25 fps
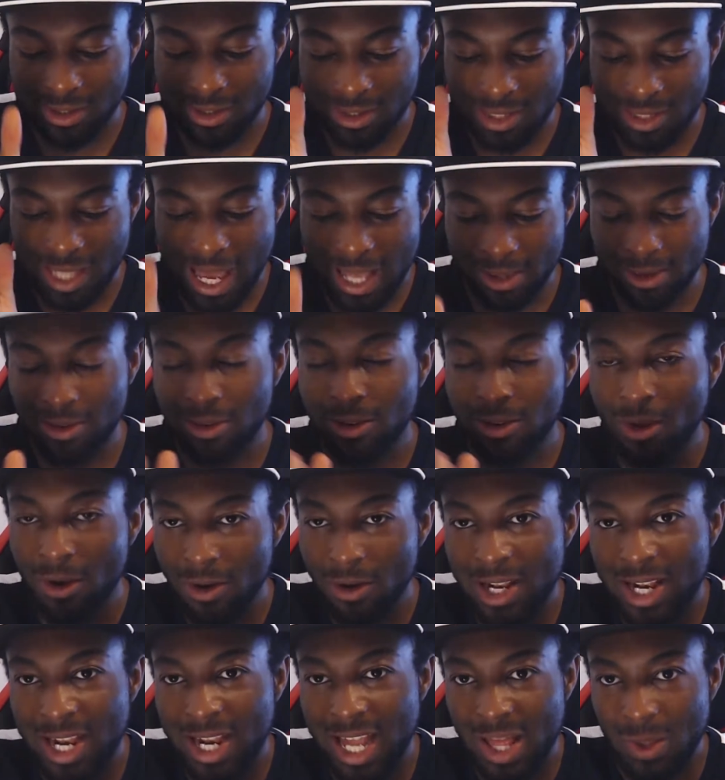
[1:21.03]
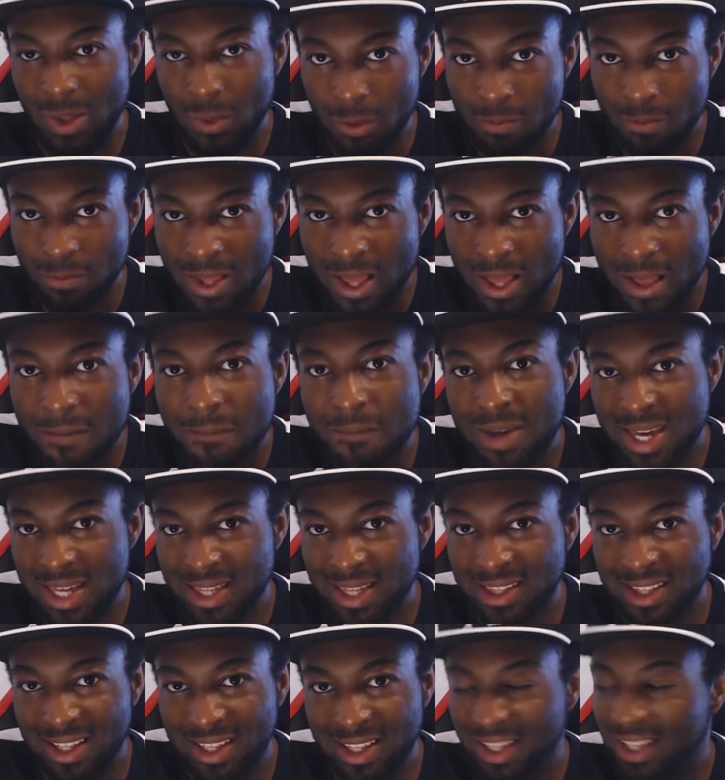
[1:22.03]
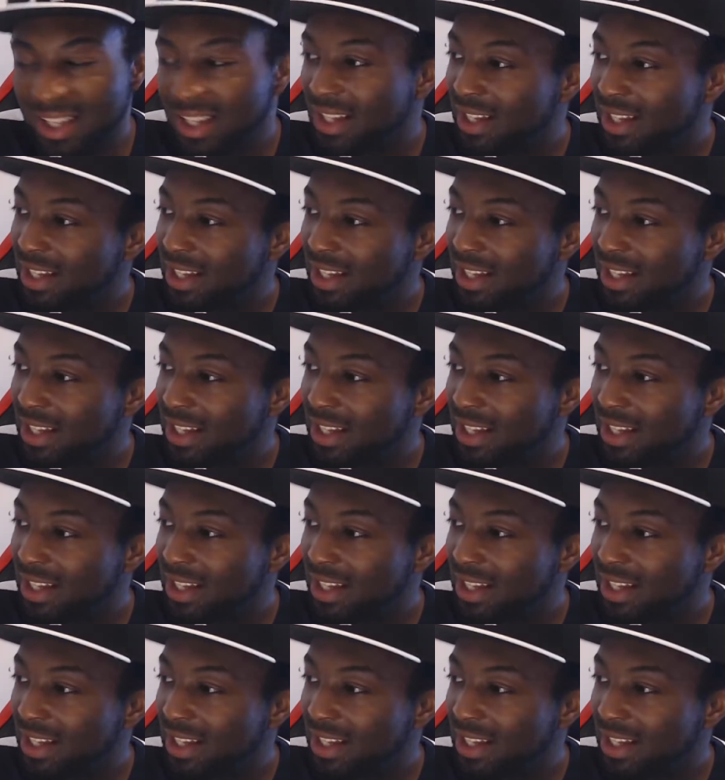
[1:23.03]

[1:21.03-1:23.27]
That storyline would be amazing.